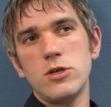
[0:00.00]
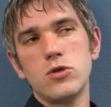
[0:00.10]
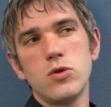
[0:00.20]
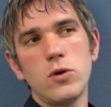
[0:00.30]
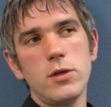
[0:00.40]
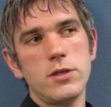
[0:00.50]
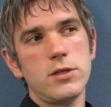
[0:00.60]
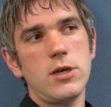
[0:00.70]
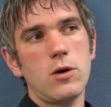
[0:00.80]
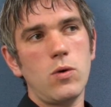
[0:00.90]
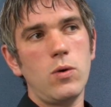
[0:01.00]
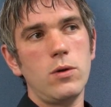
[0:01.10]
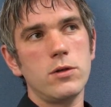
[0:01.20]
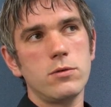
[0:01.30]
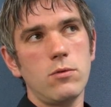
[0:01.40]
struggled to take
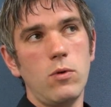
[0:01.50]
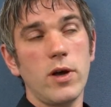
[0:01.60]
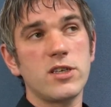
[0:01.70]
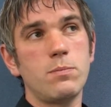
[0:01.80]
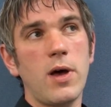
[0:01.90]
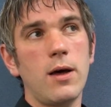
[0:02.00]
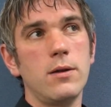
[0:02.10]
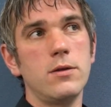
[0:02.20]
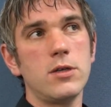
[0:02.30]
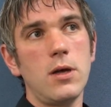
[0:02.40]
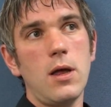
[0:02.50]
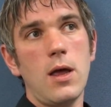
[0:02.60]
hold or expand